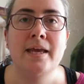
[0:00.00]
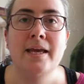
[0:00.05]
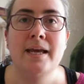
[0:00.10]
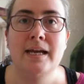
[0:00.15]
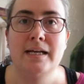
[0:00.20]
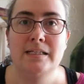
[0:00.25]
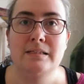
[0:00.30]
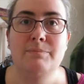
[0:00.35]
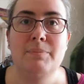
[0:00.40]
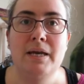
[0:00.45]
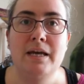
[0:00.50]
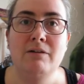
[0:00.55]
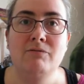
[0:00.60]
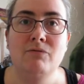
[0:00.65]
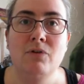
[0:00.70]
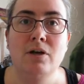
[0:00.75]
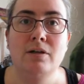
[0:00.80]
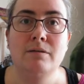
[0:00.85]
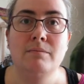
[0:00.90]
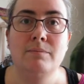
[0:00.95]
it's being
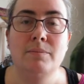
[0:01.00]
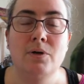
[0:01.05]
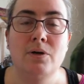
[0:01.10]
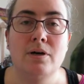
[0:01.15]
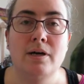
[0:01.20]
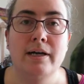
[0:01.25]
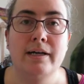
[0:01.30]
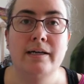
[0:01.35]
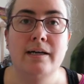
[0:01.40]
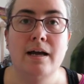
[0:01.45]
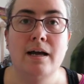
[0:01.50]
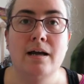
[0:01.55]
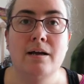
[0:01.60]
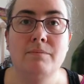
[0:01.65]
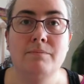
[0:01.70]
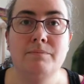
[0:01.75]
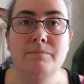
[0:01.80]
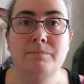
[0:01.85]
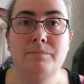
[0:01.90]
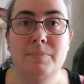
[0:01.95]
run
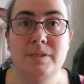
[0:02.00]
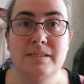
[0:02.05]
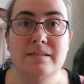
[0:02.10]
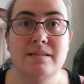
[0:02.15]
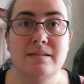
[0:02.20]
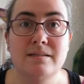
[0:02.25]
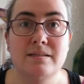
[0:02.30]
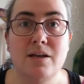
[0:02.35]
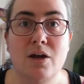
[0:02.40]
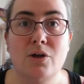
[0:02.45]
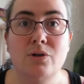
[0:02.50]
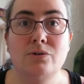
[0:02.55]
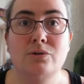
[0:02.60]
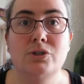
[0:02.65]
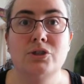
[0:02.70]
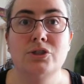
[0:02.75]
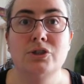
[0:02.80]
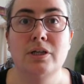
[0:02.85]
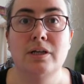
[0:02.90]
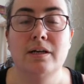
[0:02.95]
by business
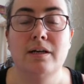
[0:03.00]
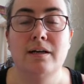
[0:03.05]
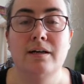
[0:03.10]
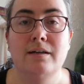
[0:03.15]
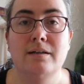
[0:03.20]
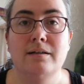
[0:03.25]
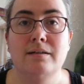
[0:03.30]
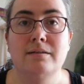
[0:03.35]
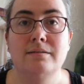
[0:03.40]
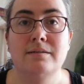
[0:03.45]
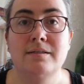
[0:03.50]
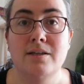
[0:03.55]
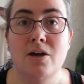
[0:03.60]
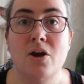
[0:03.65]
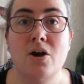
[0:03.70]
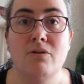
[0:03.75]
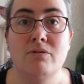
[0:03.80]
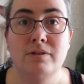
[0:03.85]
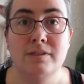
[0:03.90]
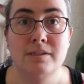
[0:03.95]
coach
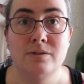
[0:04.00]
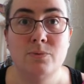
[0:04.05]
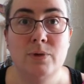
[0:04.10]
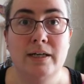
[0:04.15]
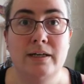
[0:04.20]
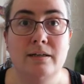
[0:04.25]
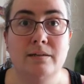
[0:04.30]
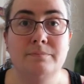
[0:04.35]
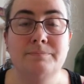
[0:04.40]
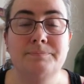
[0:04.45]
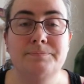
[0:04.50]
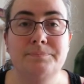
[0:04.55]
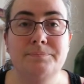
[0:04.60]
Tara Swigger.